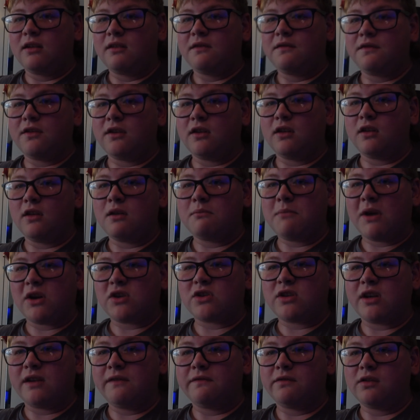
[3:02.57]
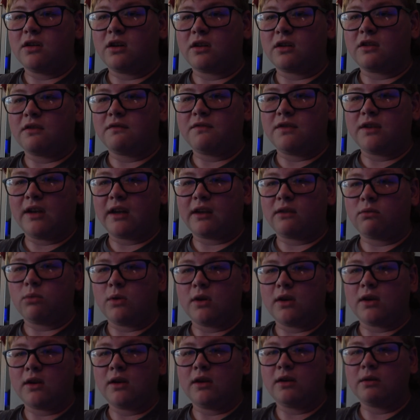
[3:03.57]
for the matchday vlog for next
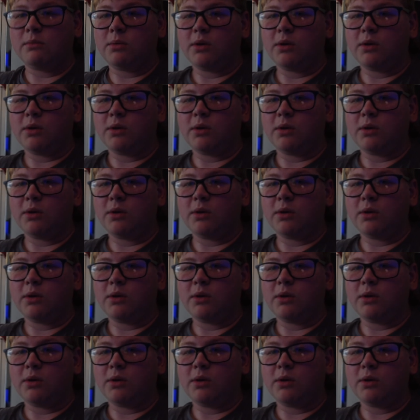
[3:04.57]
week in a